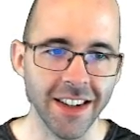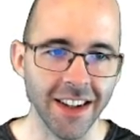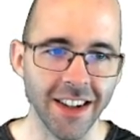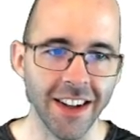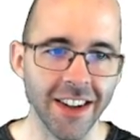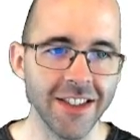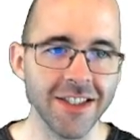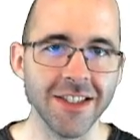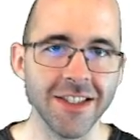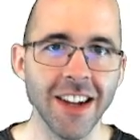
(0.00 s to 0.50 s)

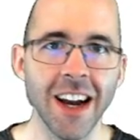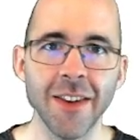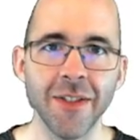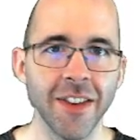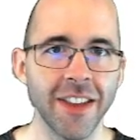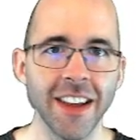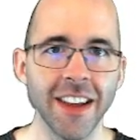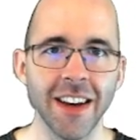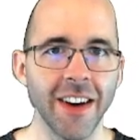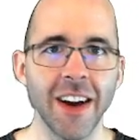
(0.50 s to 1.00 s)
There's how
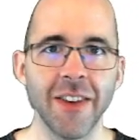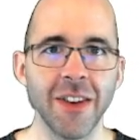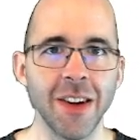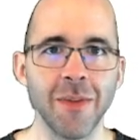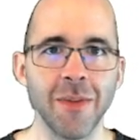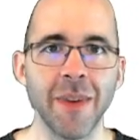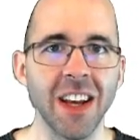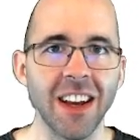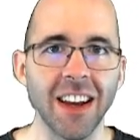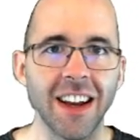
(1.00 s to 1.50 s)
think of how
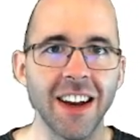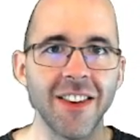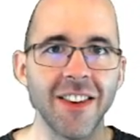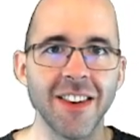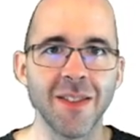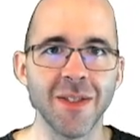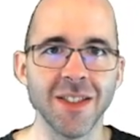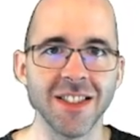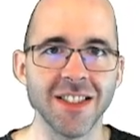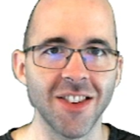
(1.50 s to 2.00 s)
many bank
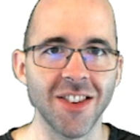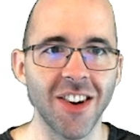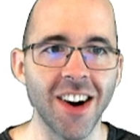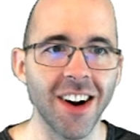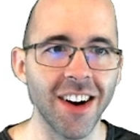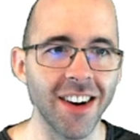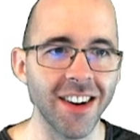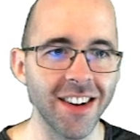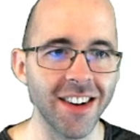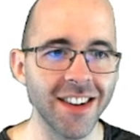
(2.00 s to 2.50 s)
account numbers there
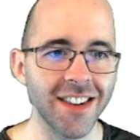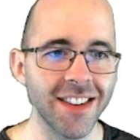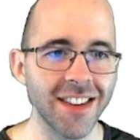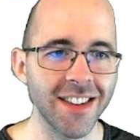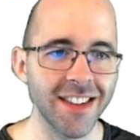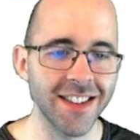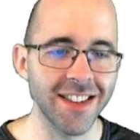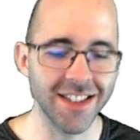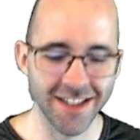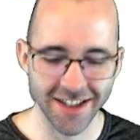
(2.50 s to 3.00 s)
are,
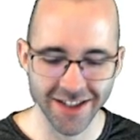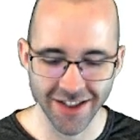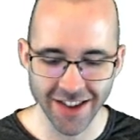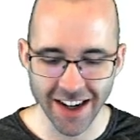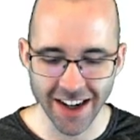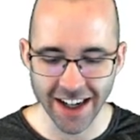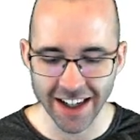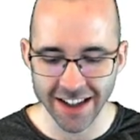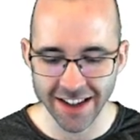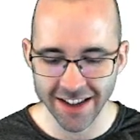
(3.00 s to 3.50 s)

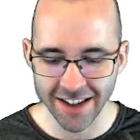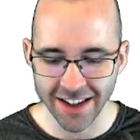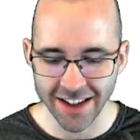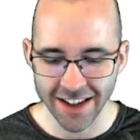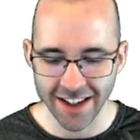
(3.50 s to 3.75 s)
right?